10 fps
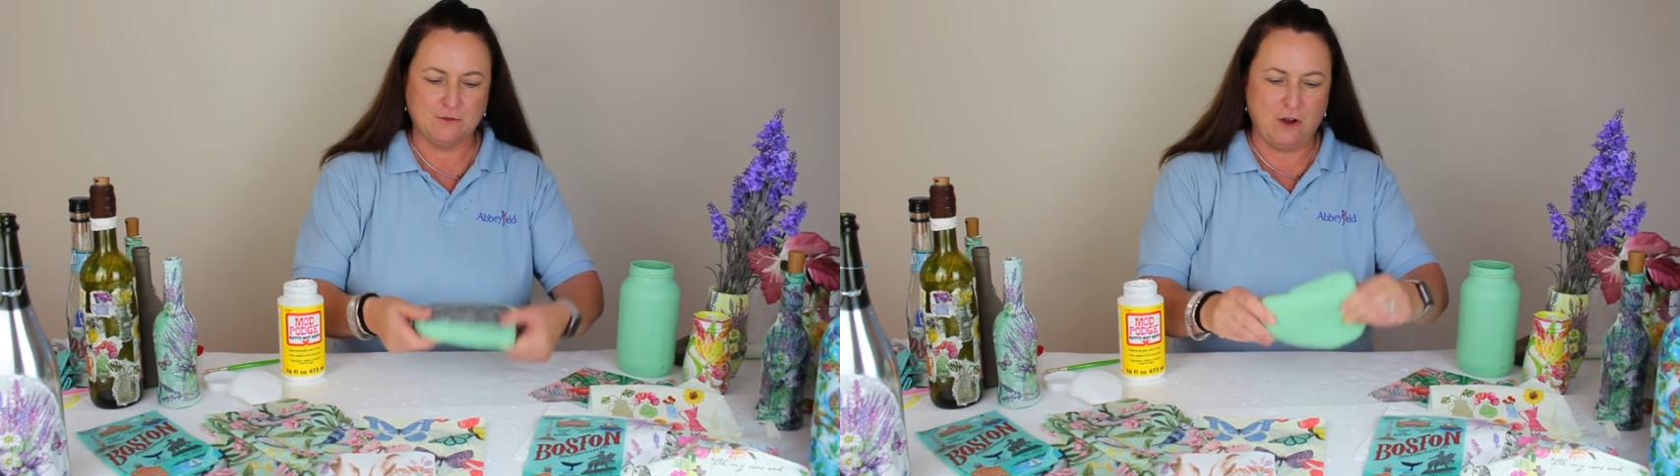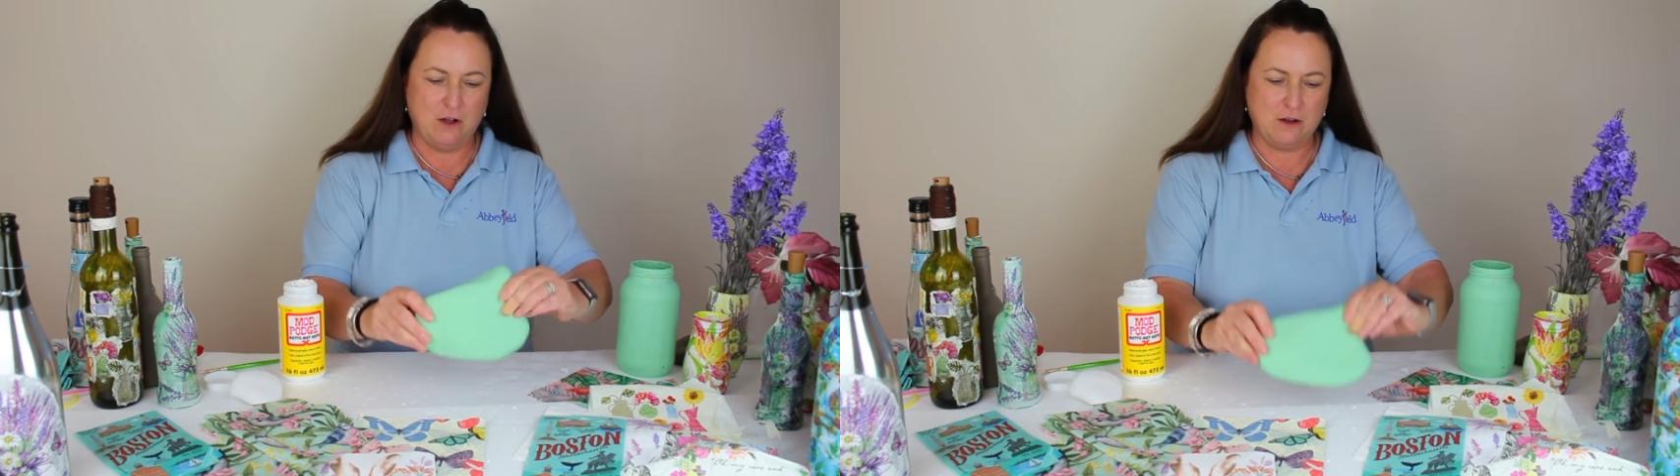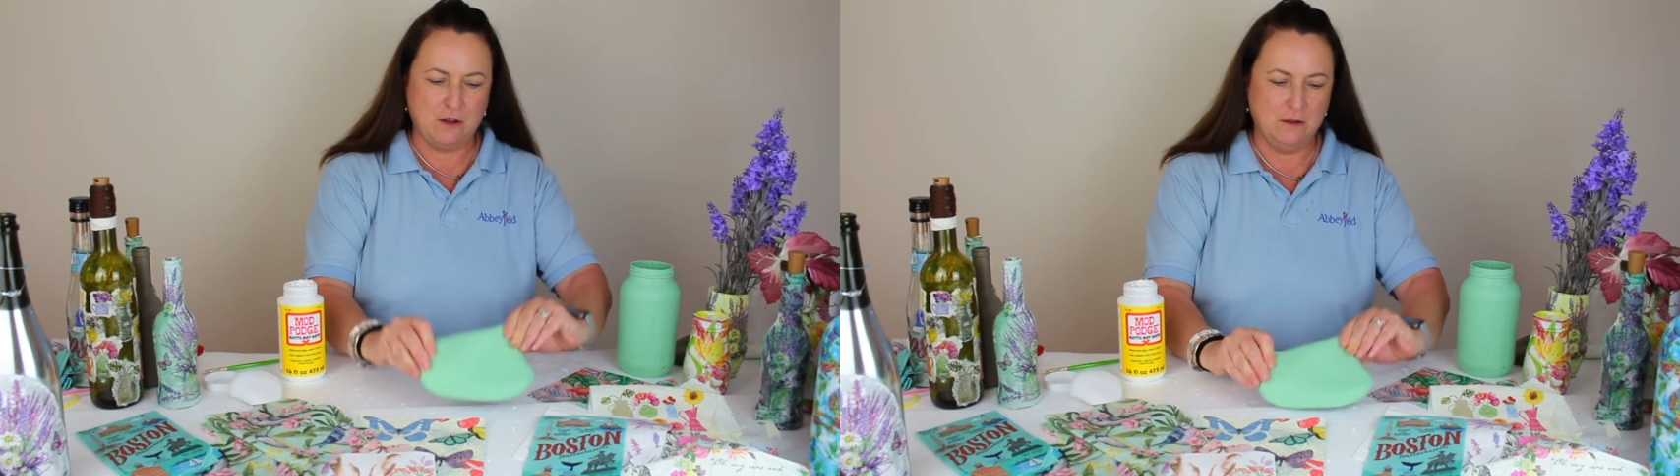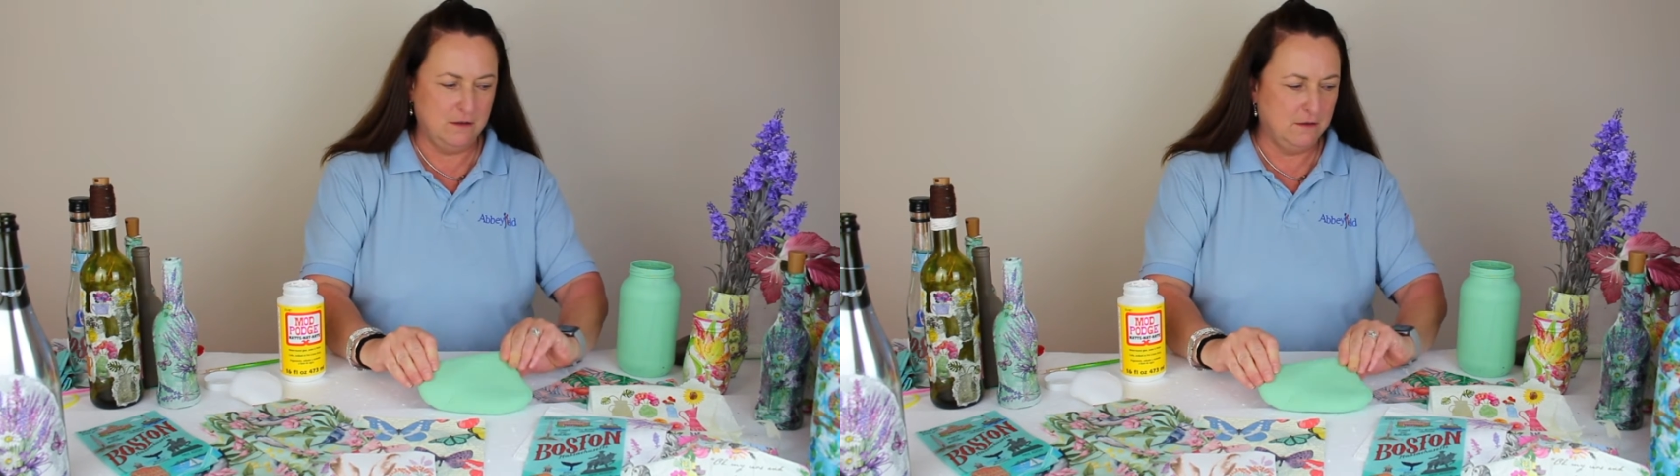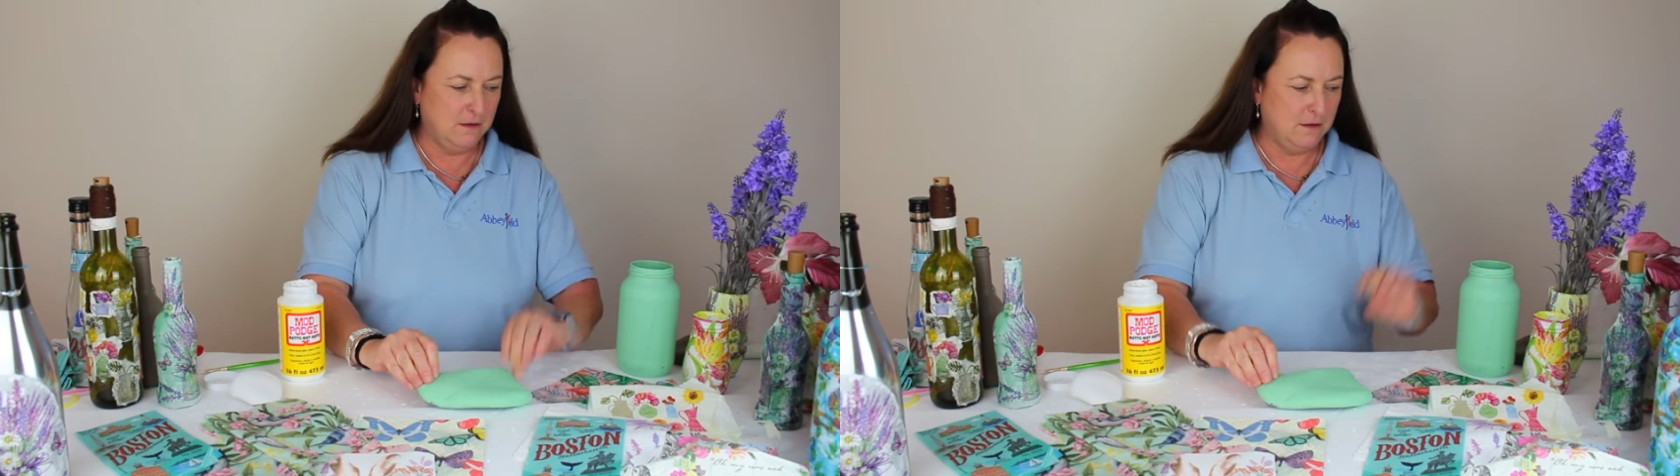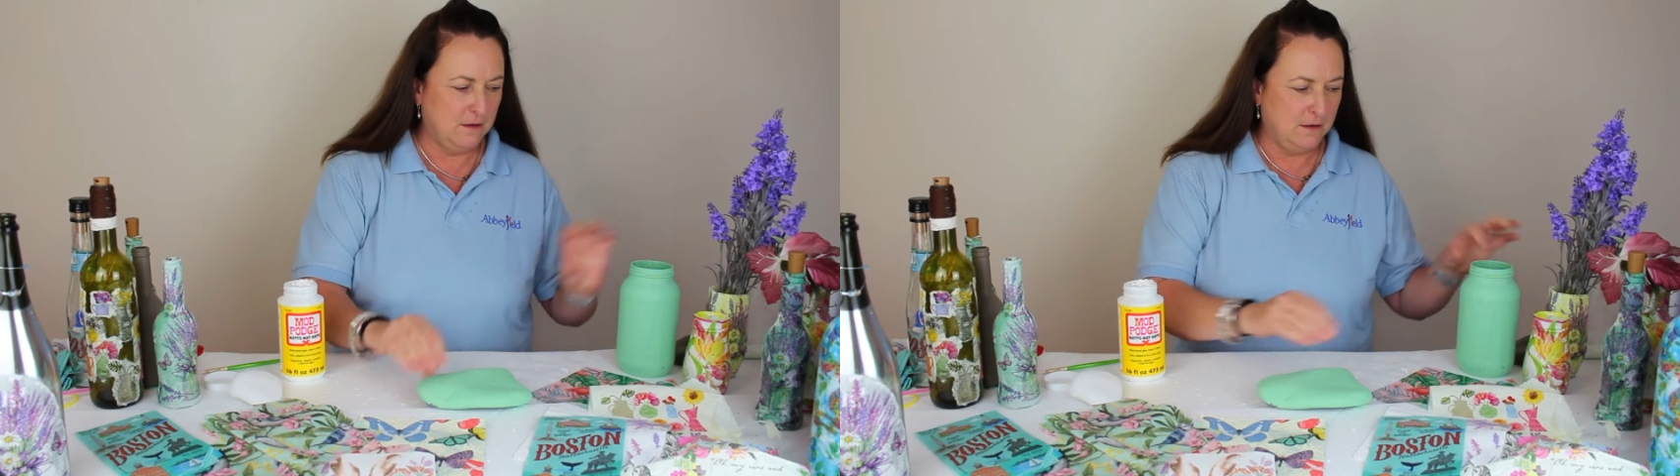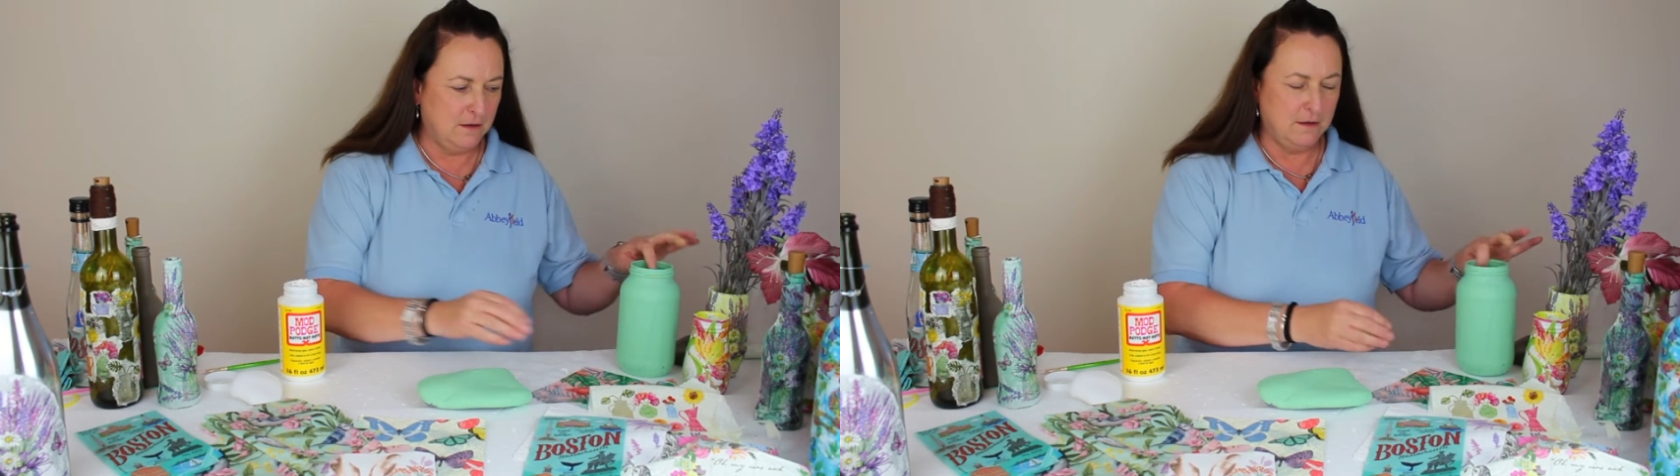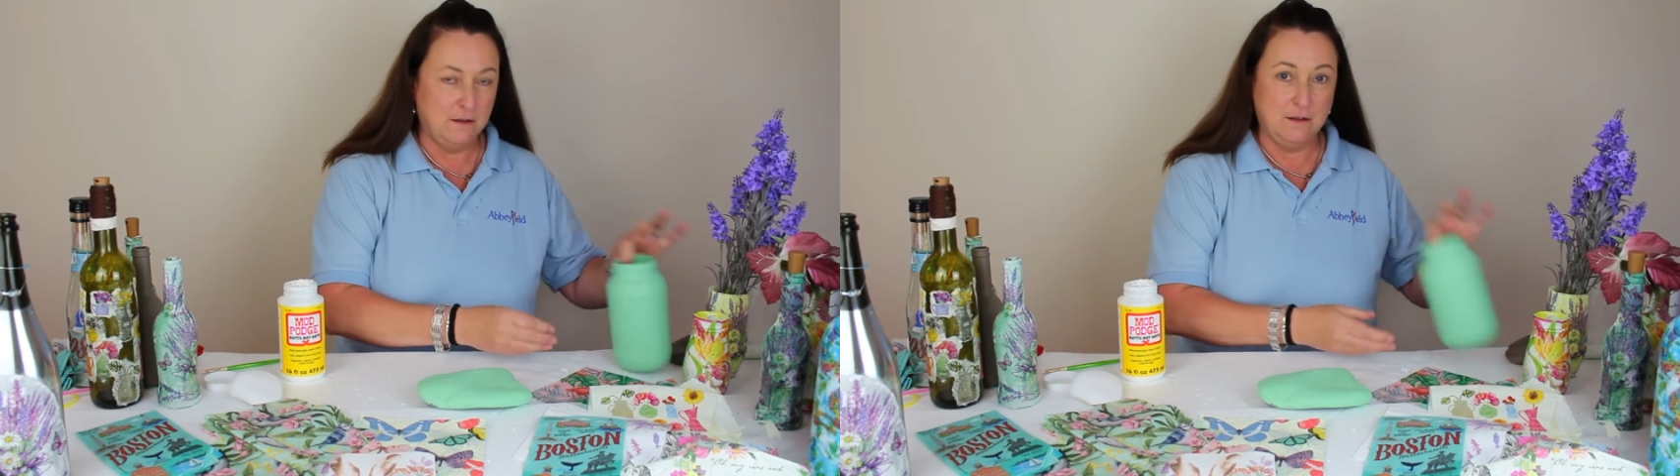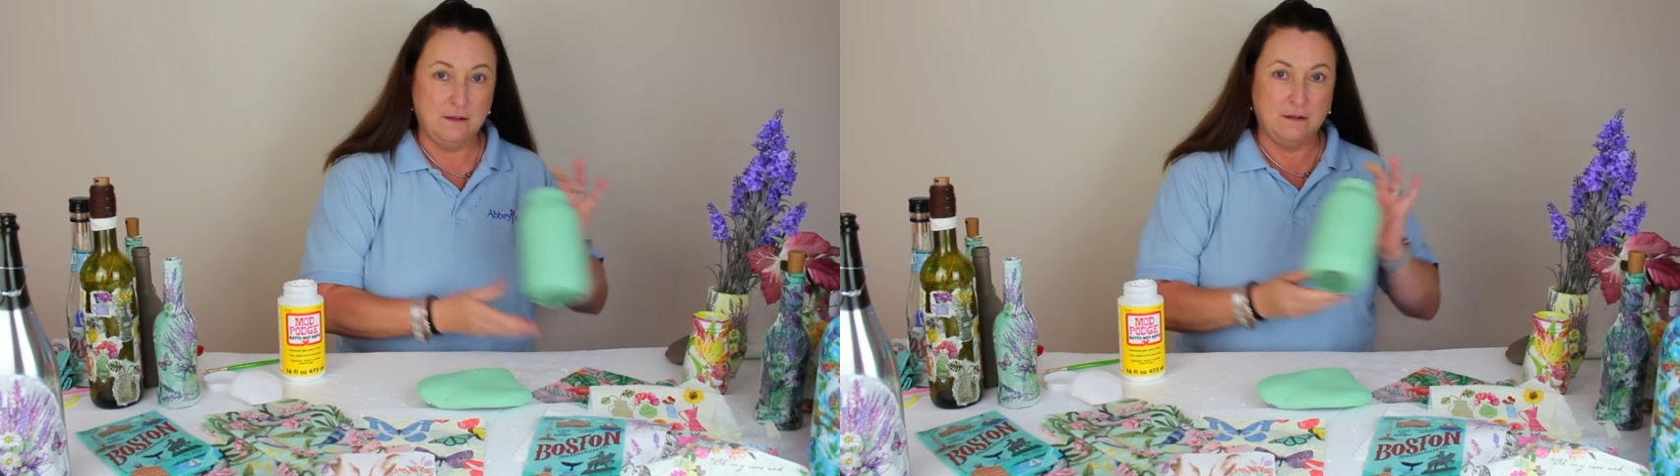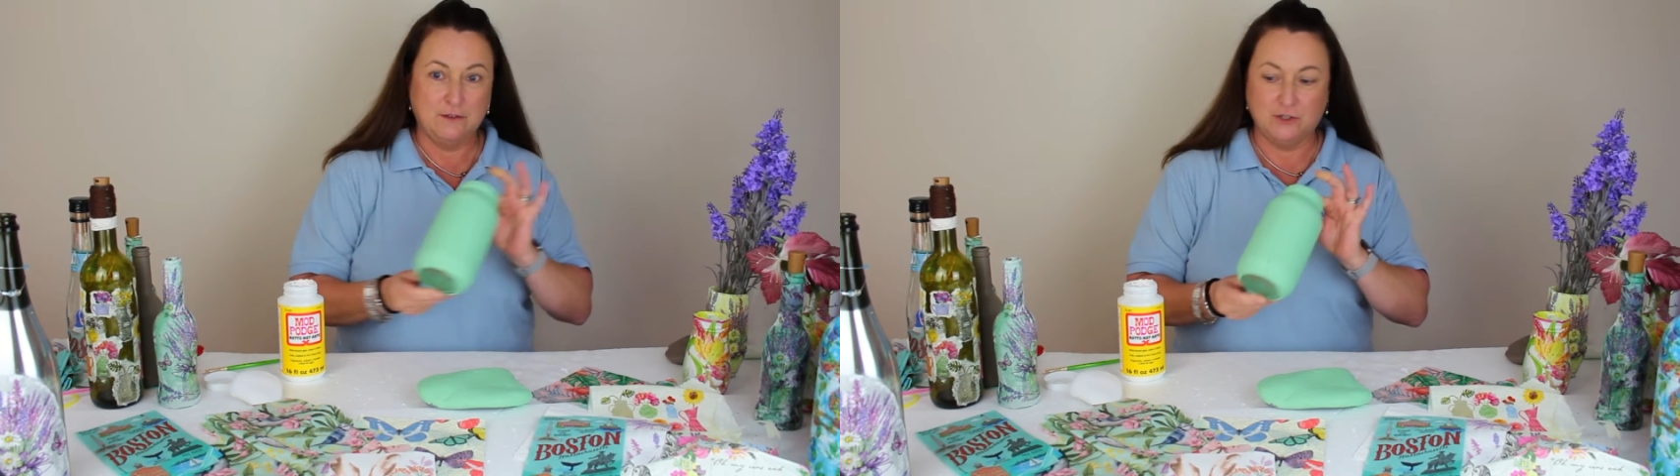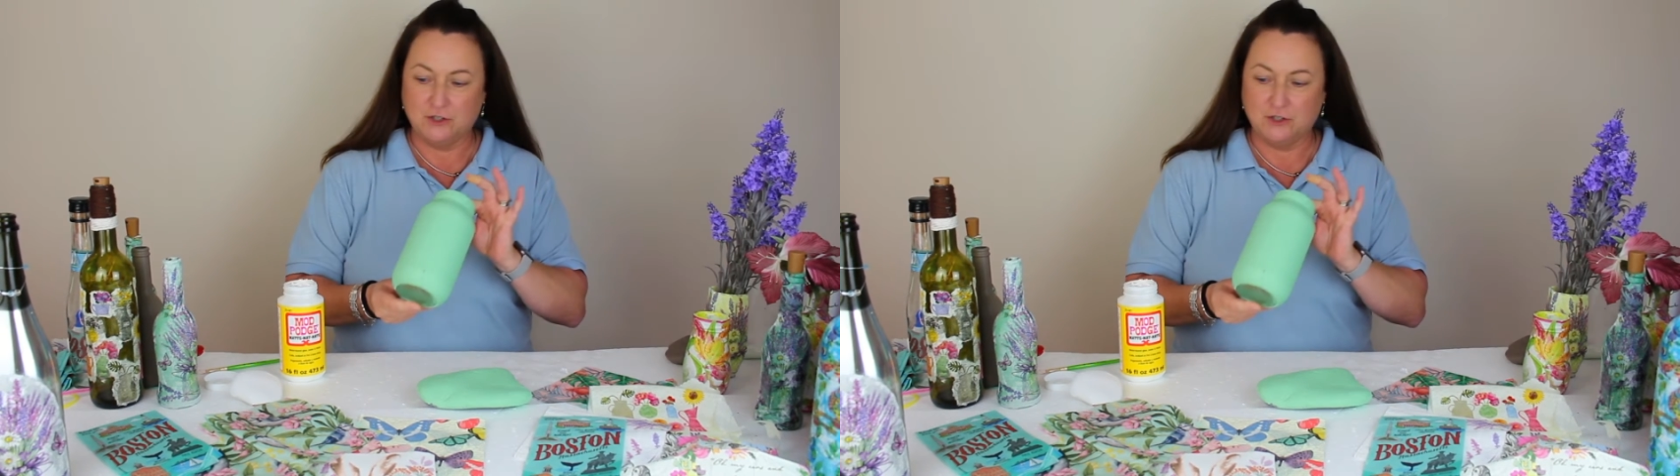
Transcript: rock, your